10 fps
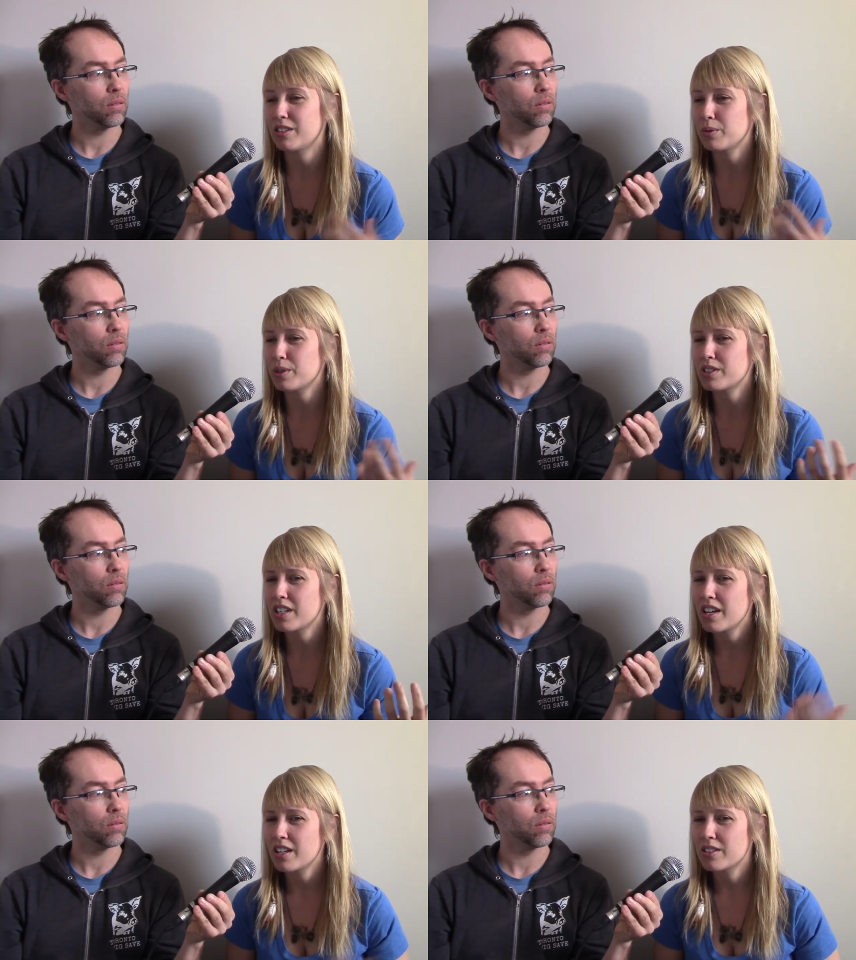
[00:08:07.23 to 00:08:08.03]
Speaker 1: There
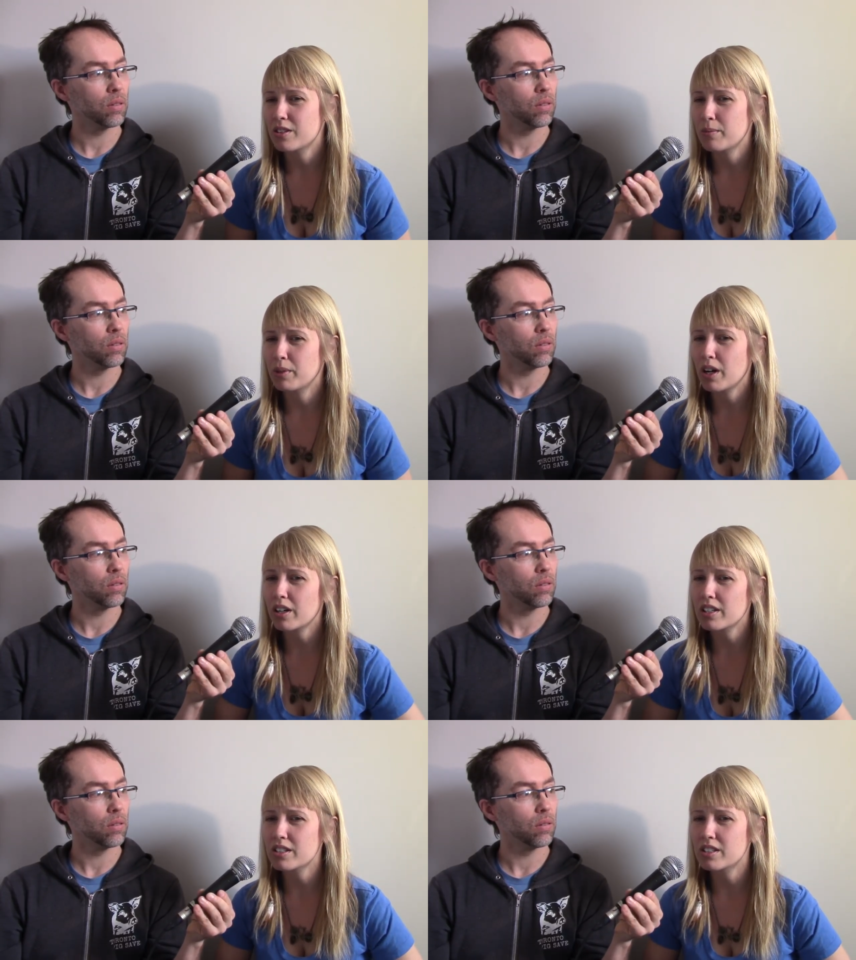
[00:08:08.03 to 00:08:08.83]
was some
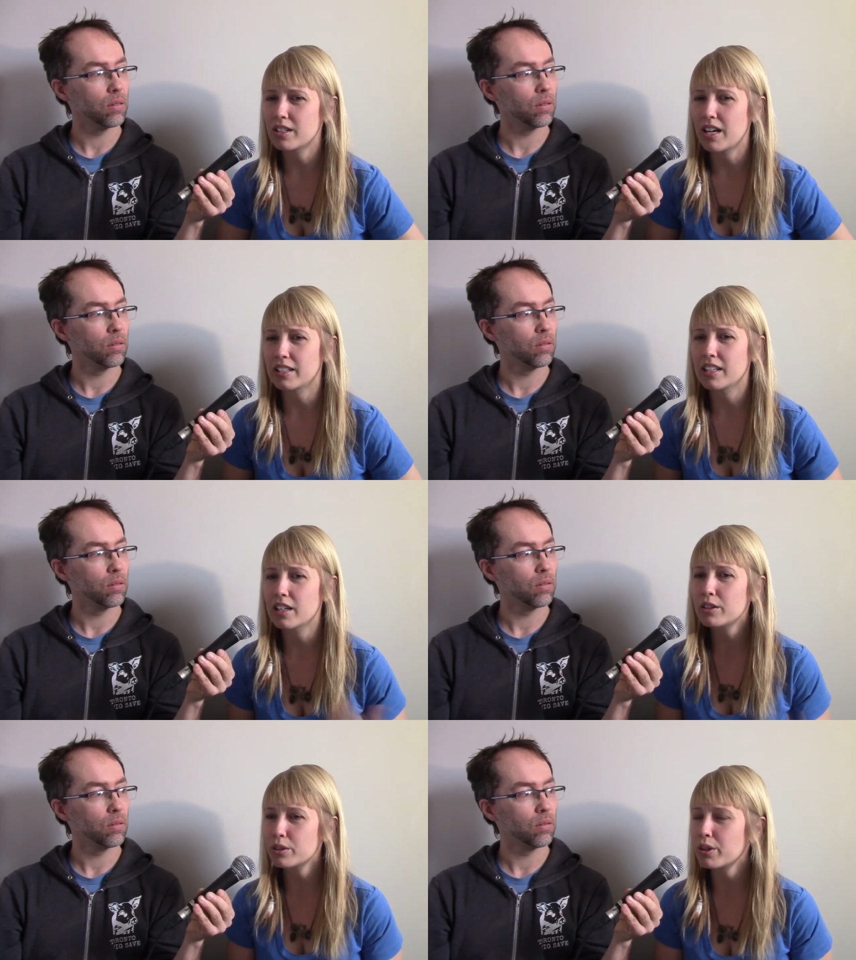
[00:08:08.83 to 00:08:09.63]
gardens that had
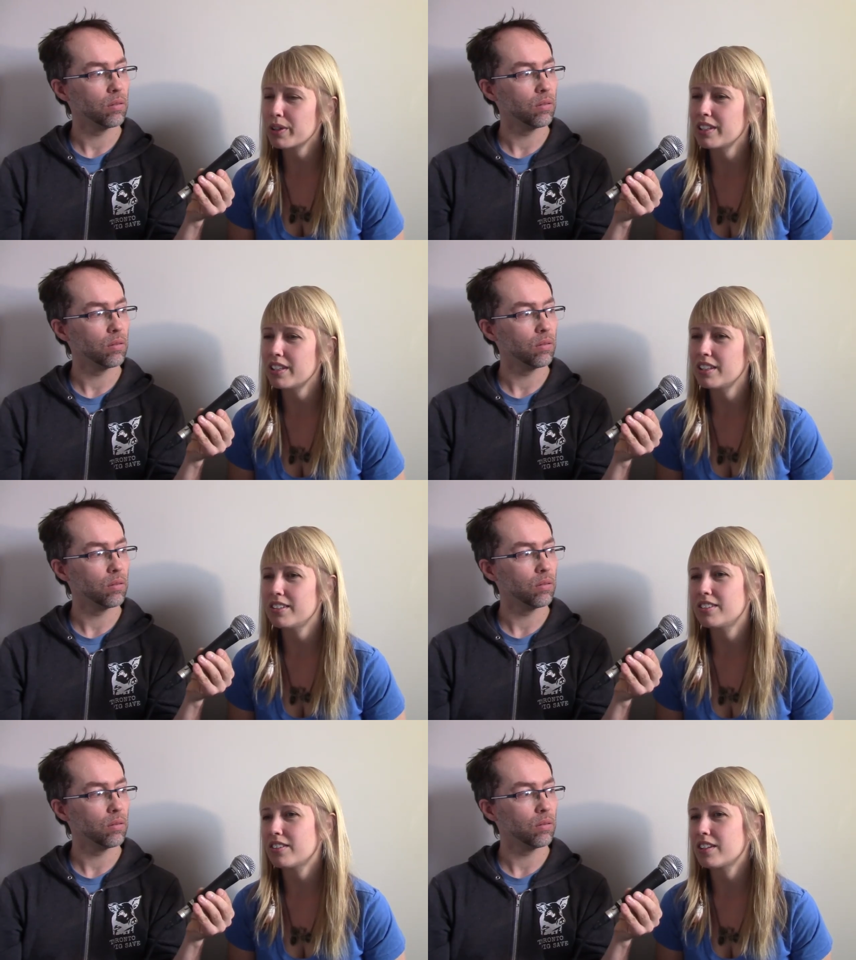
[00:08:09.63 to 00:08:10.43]
kale growing in
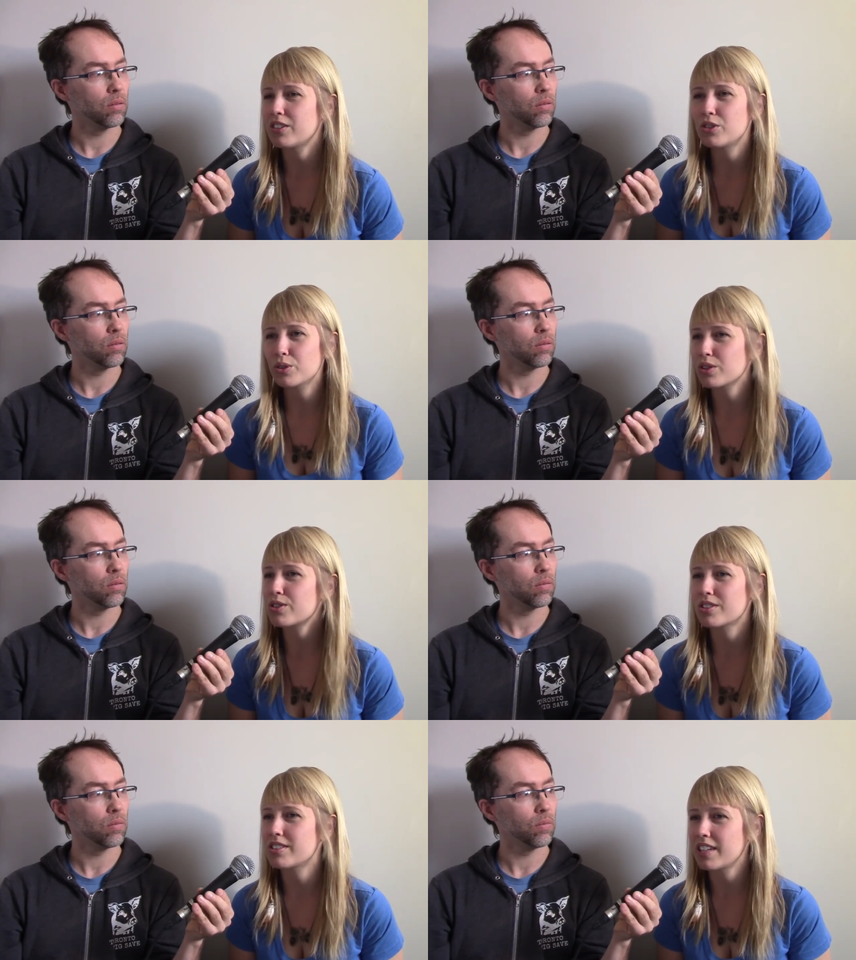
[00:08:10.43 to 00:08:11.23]
it that you could
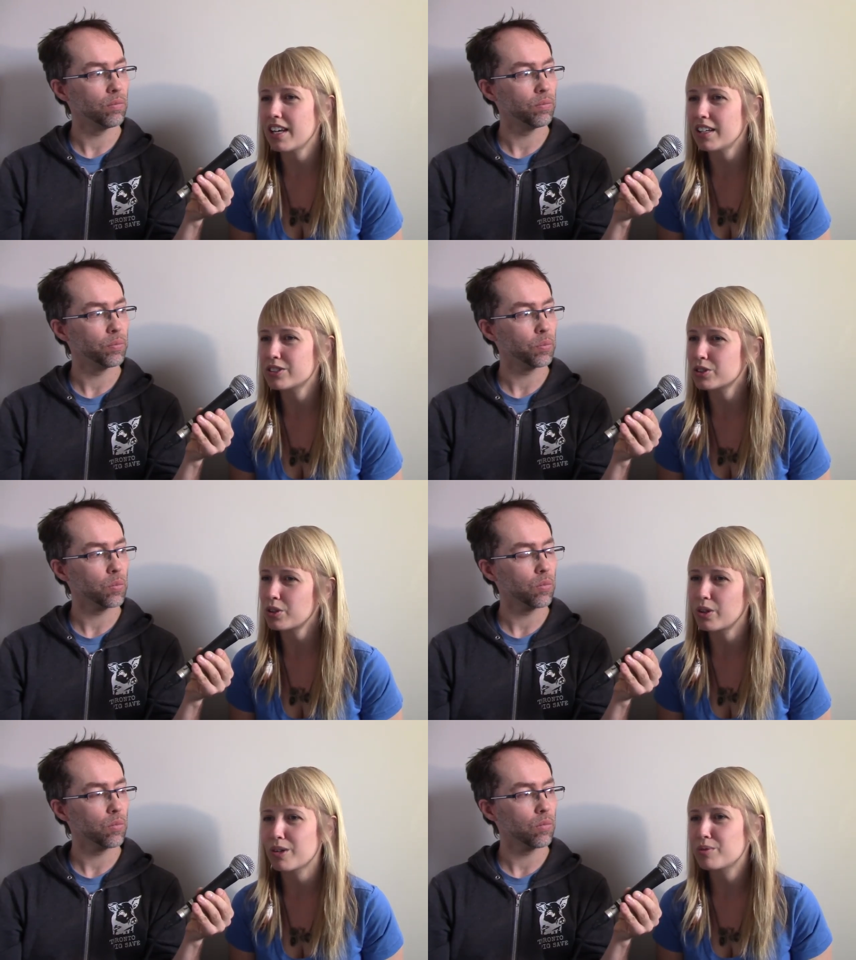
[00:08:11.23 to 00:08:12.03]
just take.
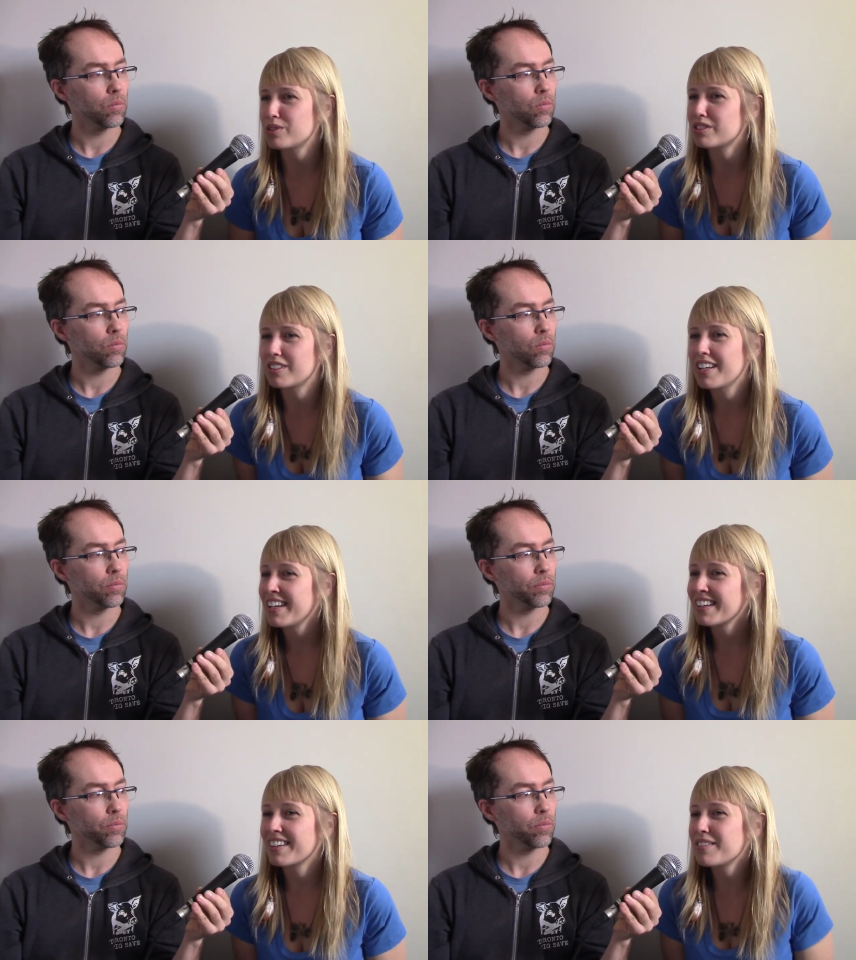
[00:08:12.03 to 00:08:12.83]
So I was
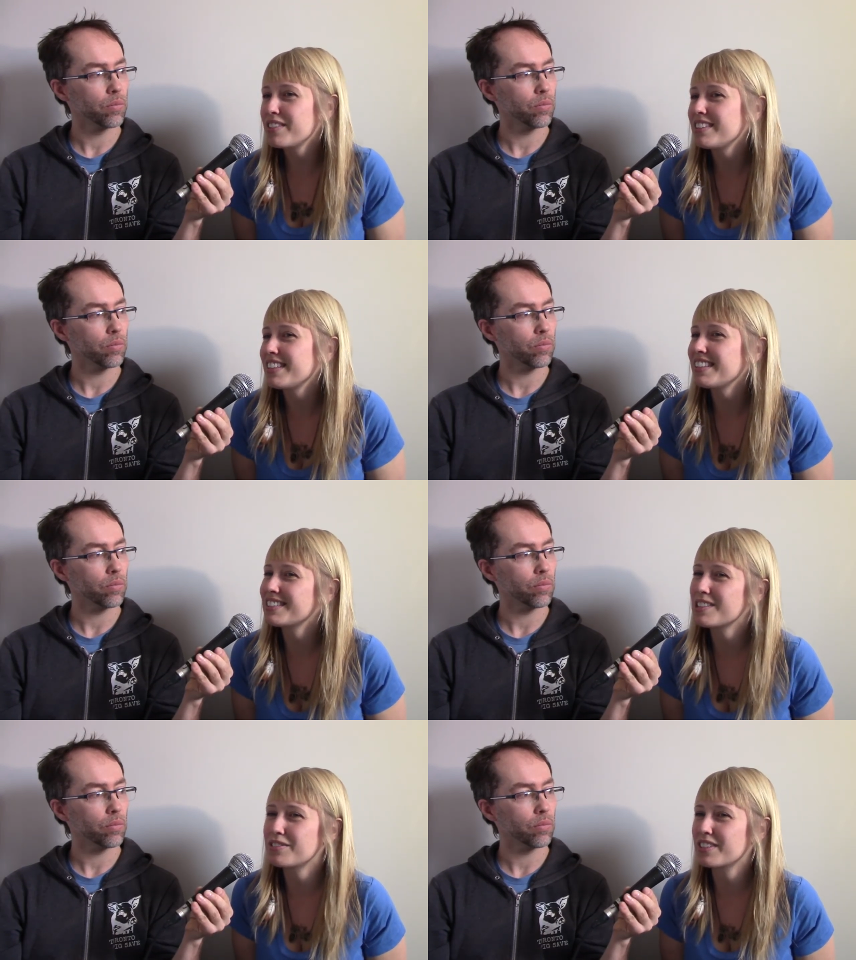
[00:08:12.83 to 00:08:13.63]
living
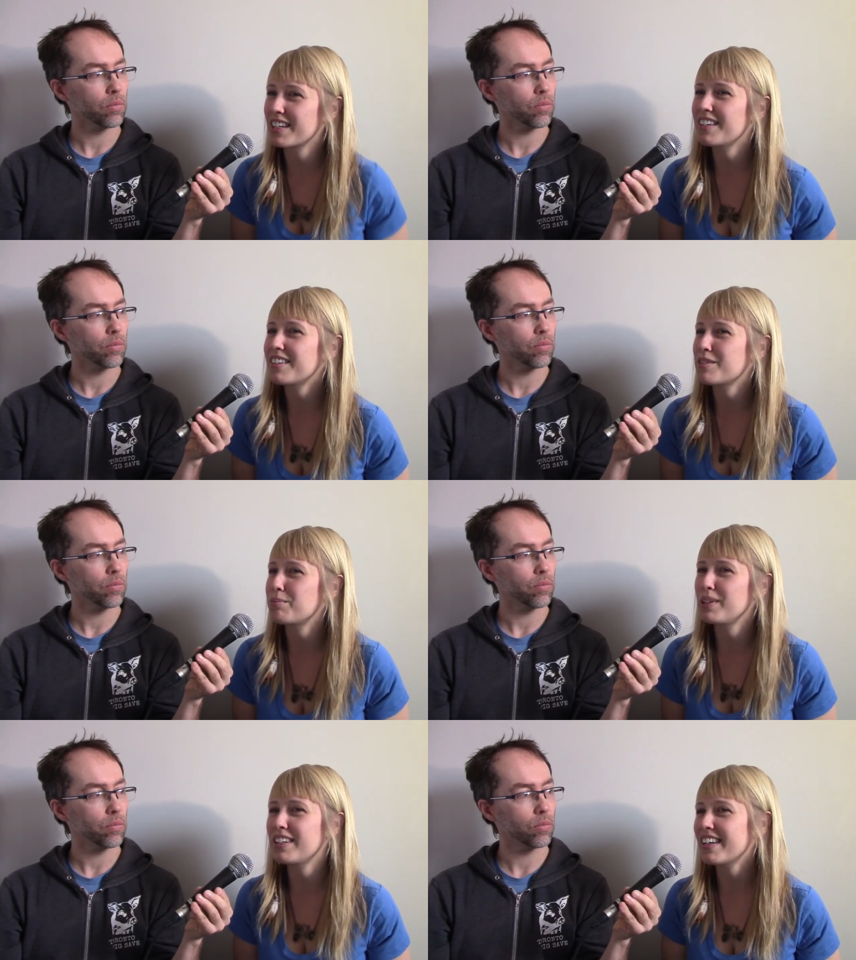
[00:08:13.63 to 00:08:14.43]
days off kale
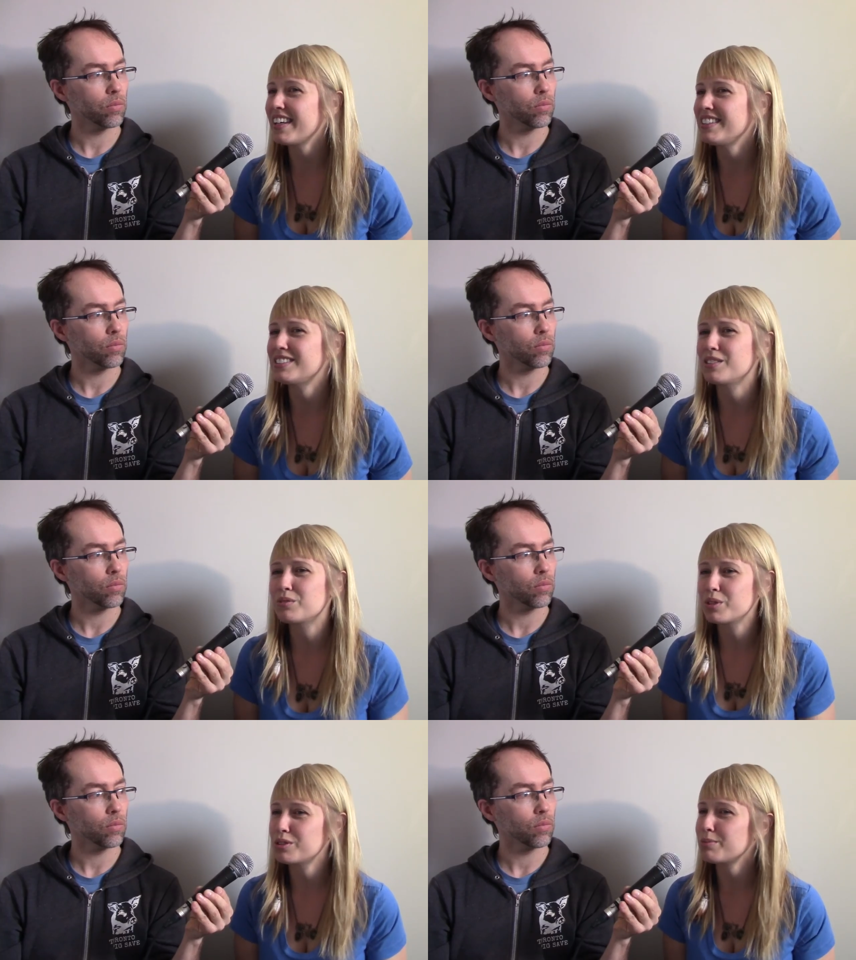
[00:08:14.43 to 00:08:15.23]
and pecans
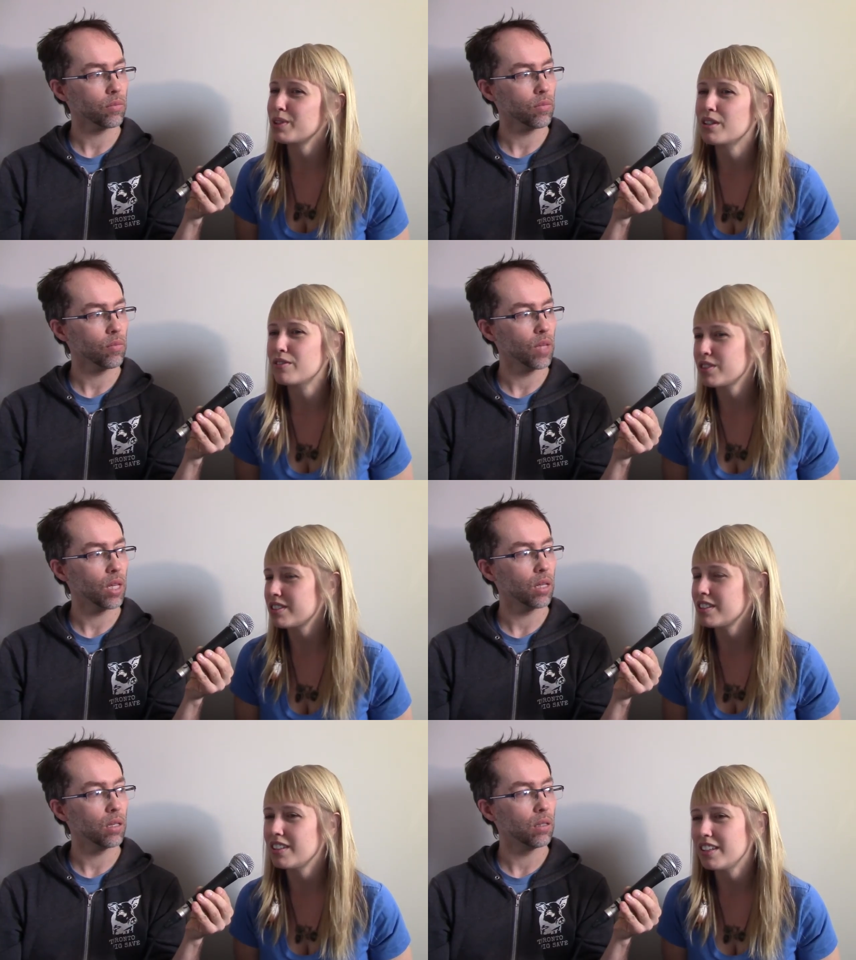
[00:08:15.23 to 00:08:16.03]
and rosemary for
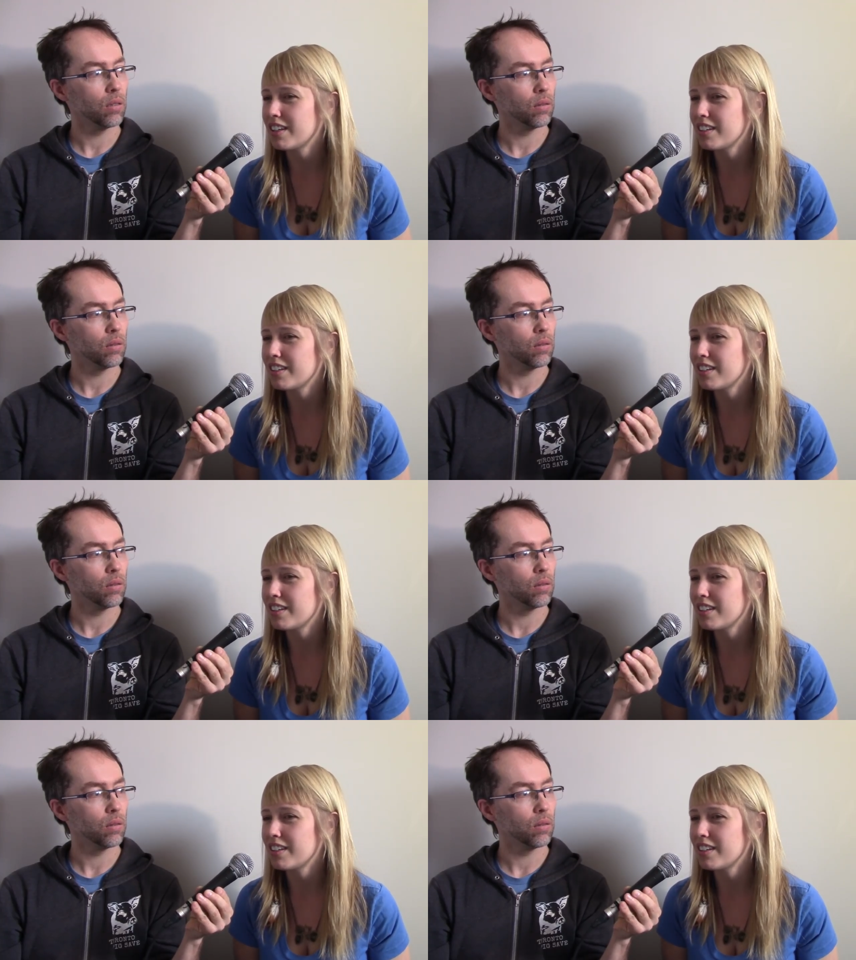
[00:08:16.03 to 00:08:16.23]
tea.